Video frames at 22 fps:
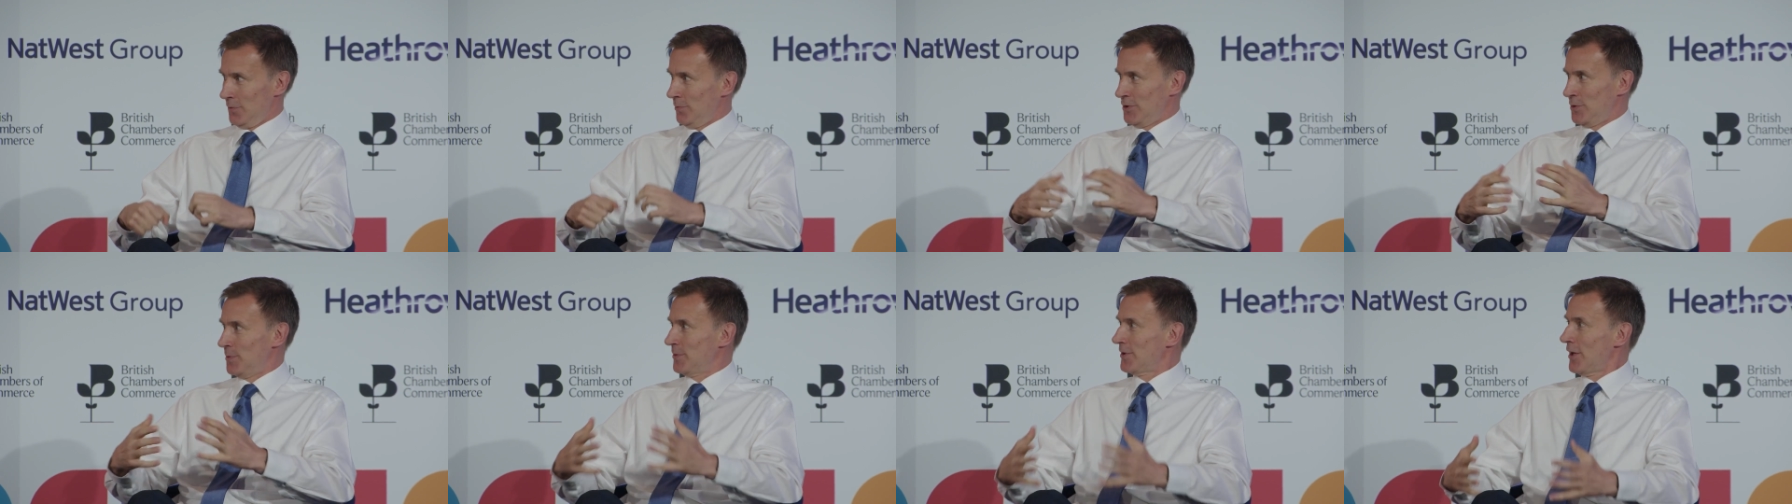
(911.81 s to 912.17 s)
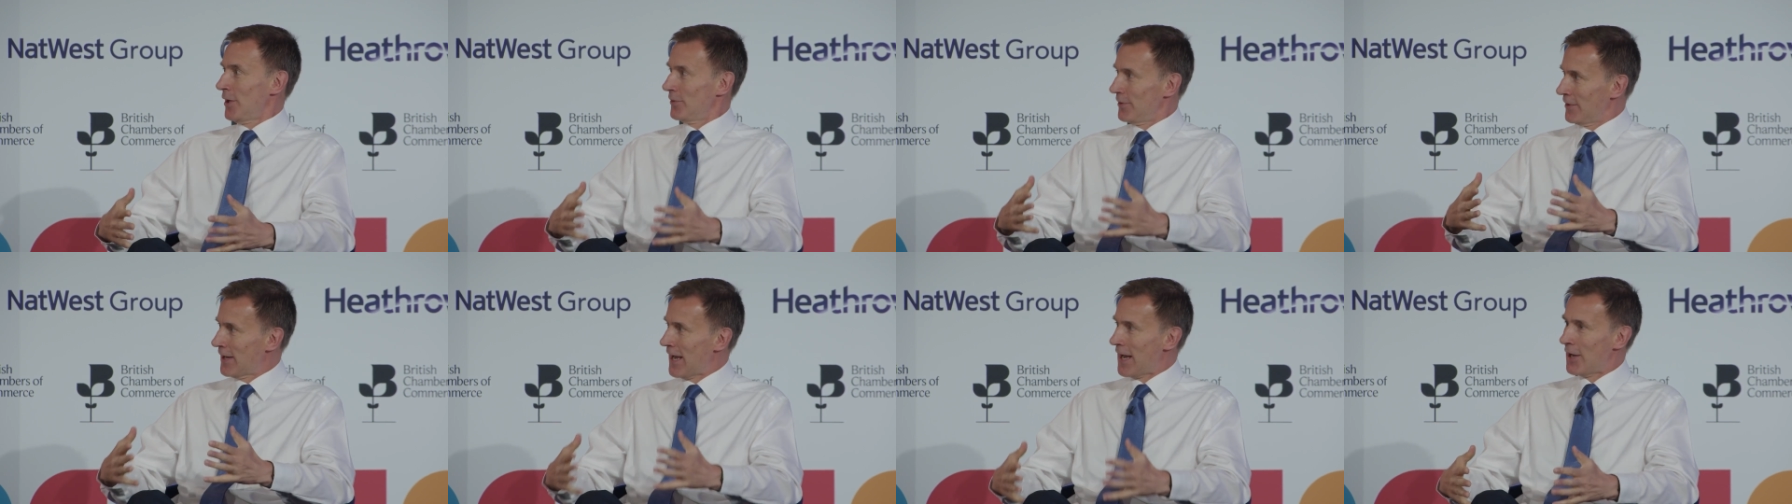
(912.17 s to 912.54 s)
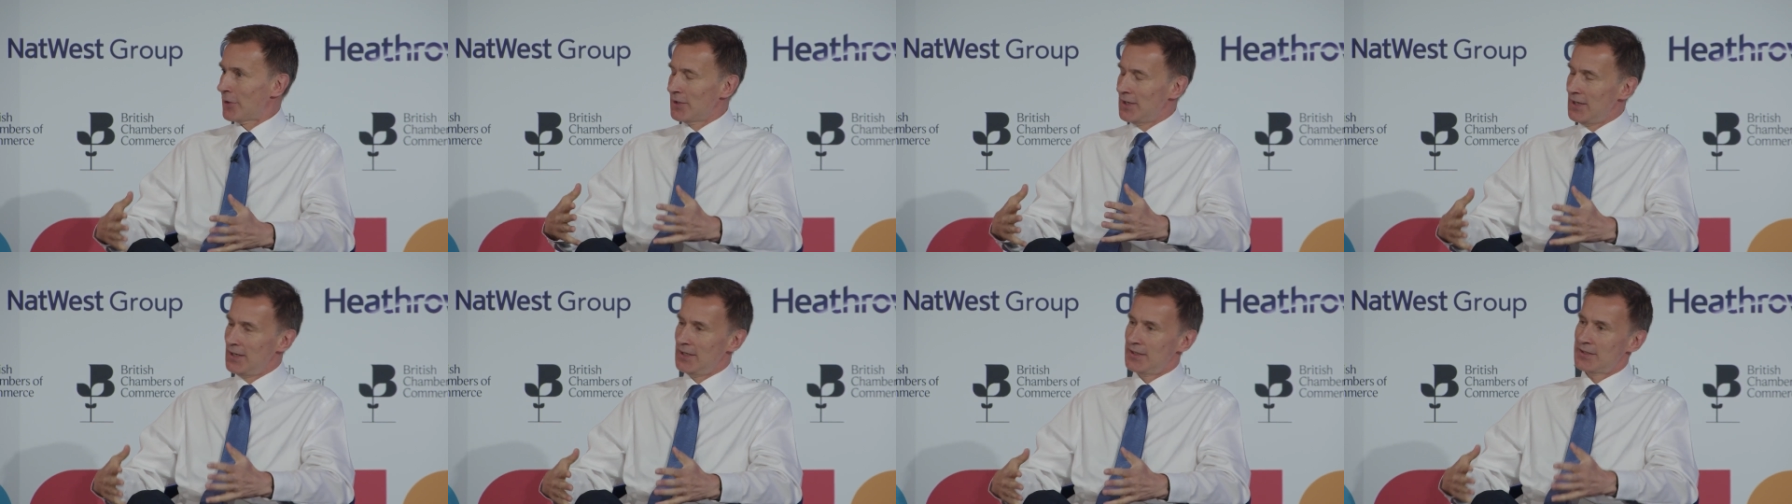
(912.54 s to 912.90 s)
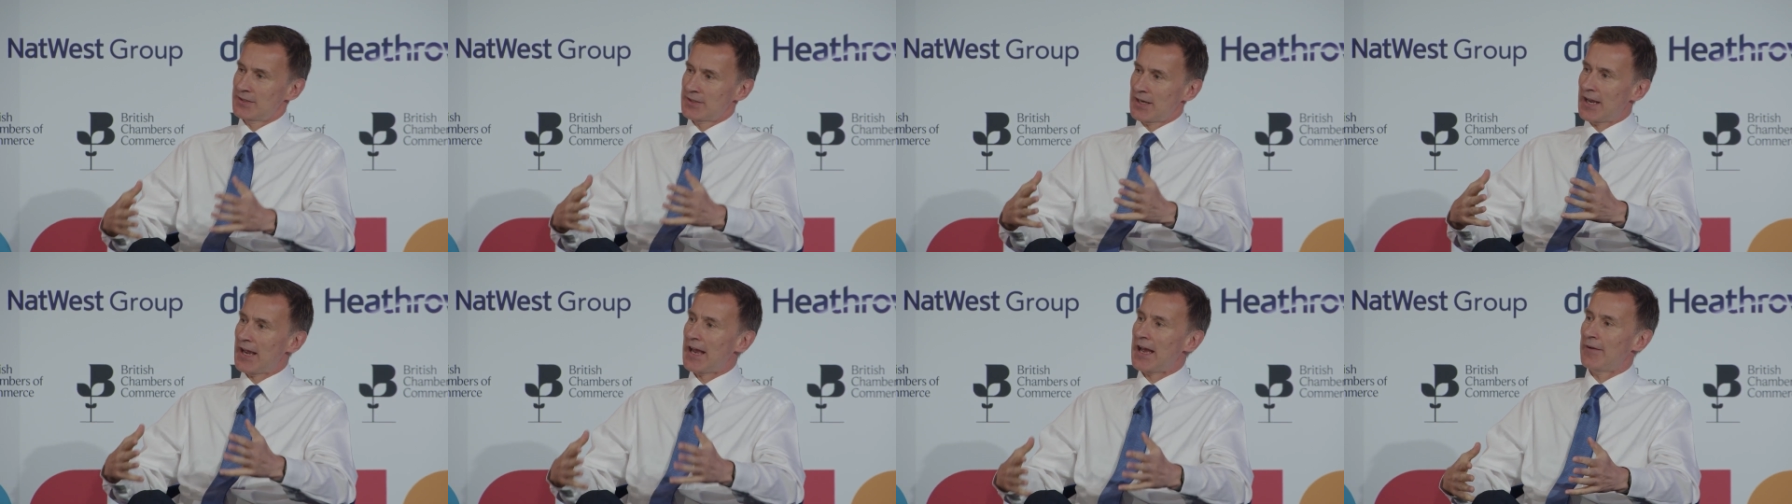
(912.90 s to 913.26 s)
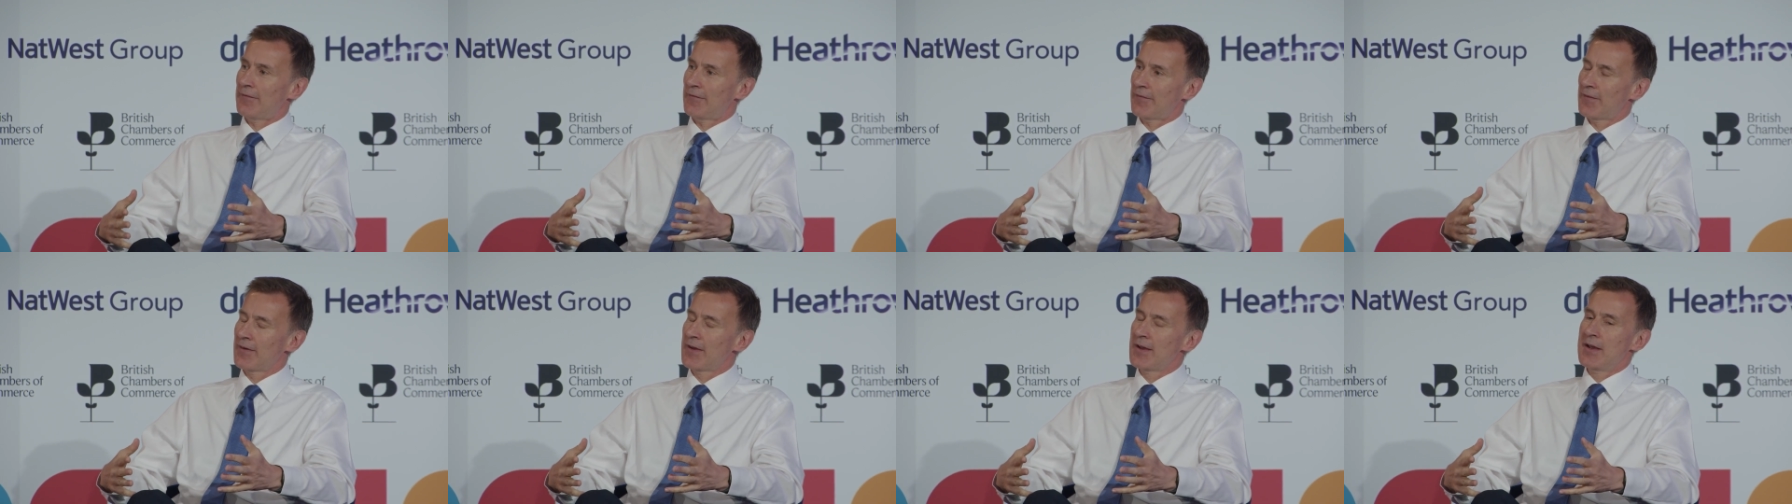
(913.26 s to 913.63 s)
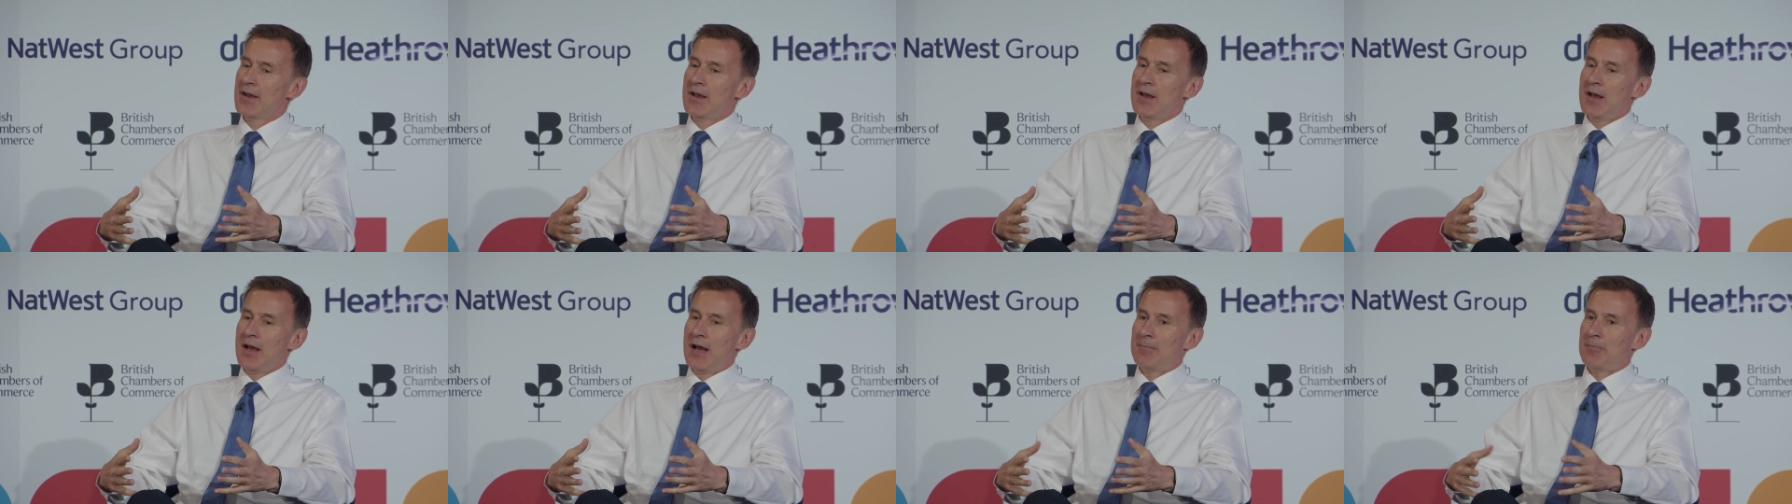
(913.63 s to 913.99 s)
which we don't now need to have.
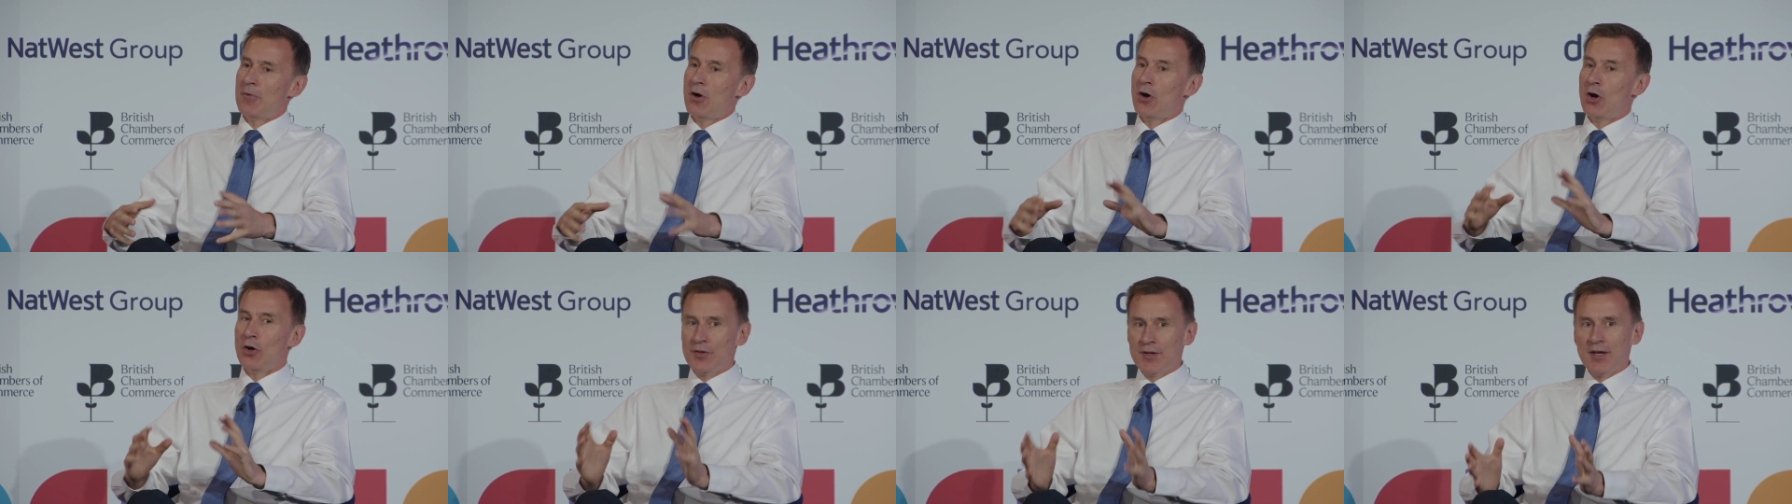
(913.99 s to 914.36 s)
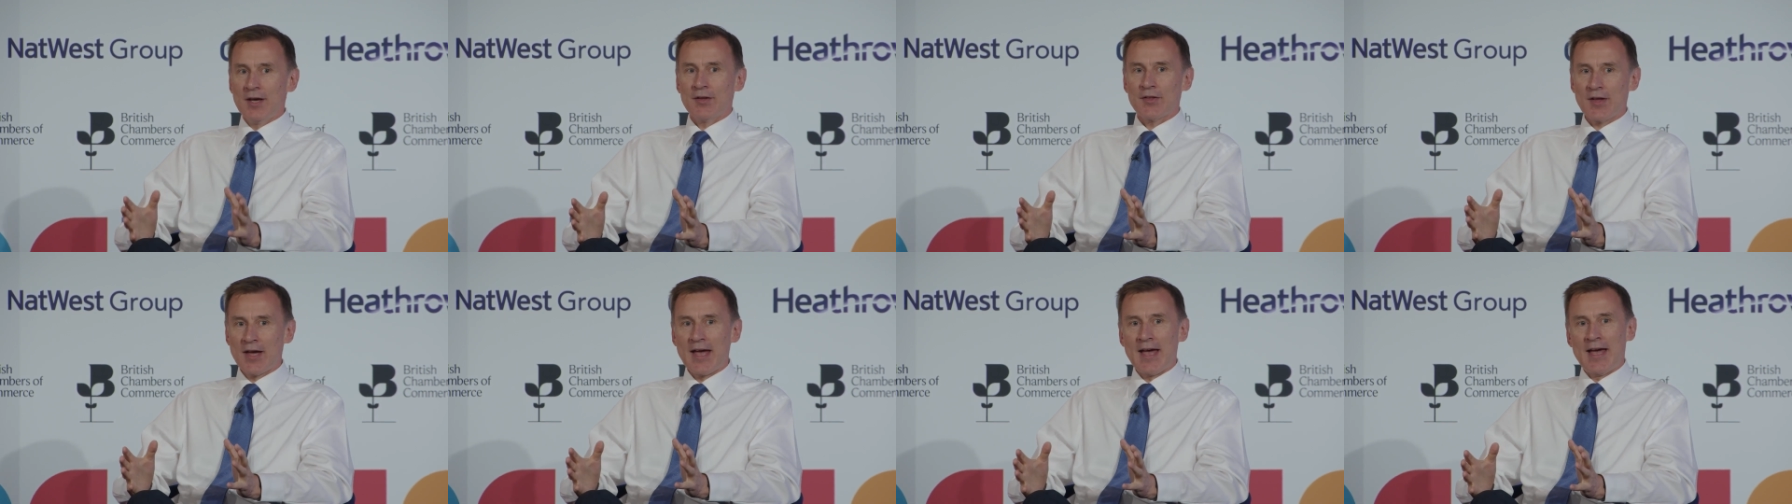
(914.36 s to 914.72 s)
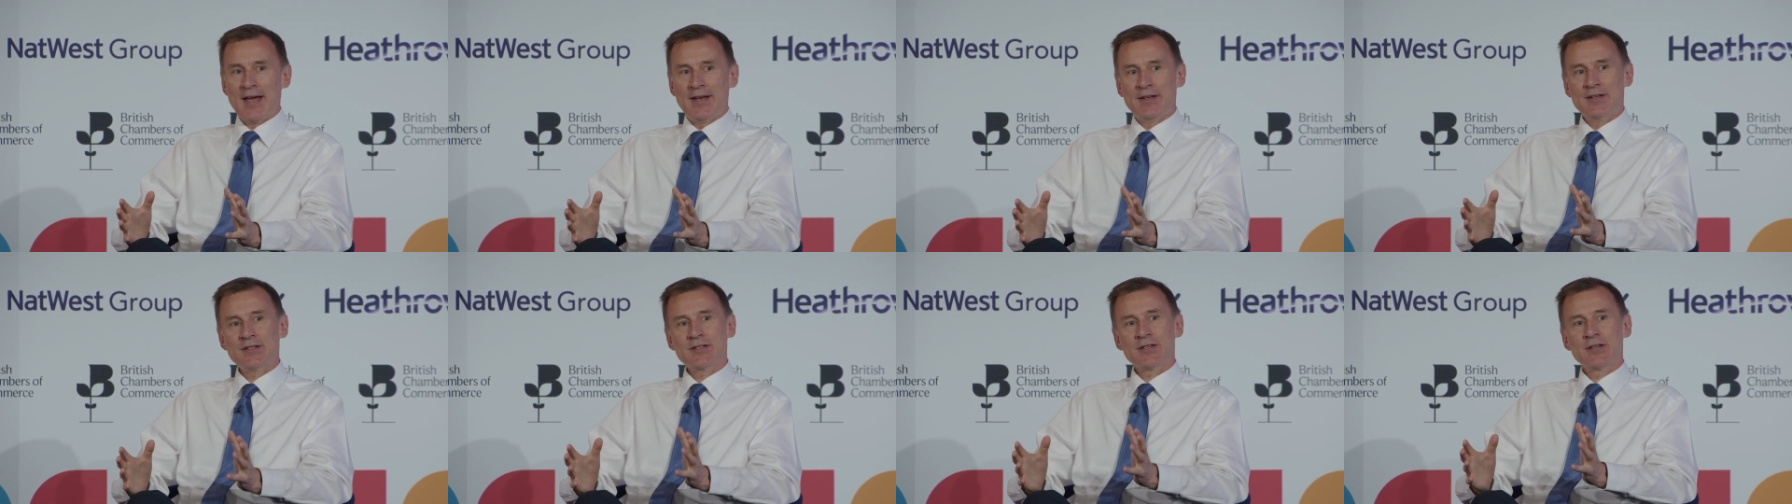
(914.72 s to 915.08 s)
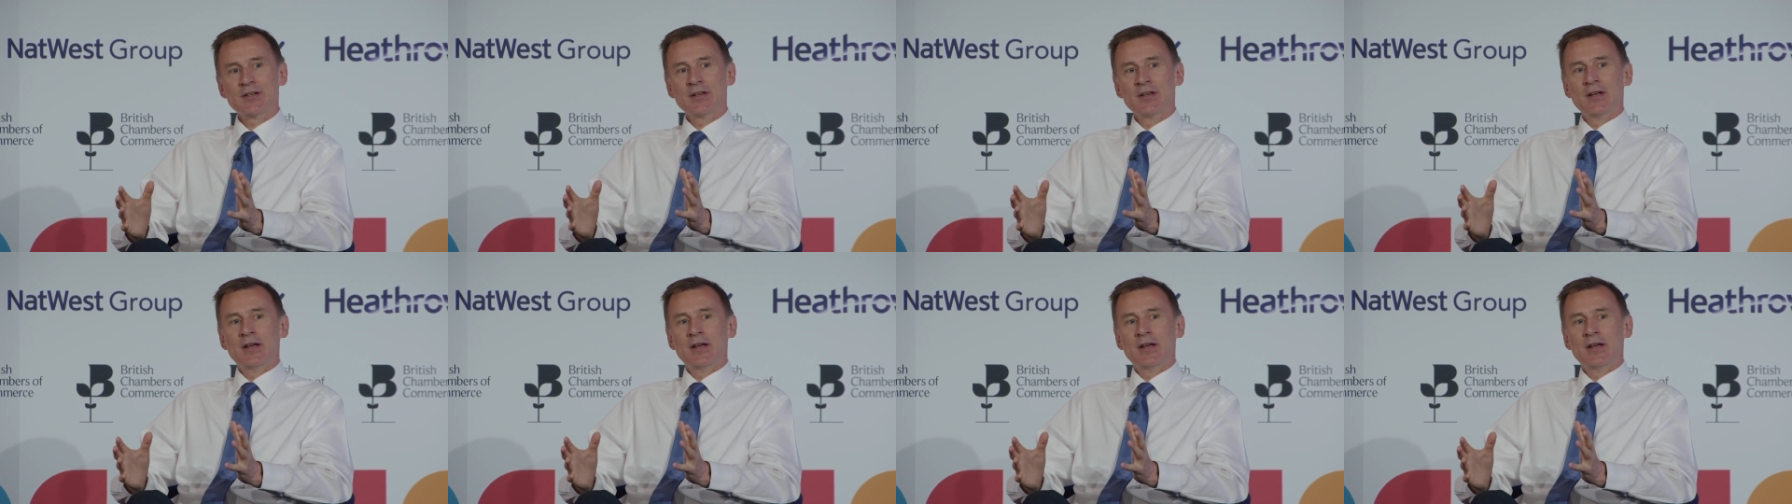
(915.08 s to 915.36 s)
On the other hand,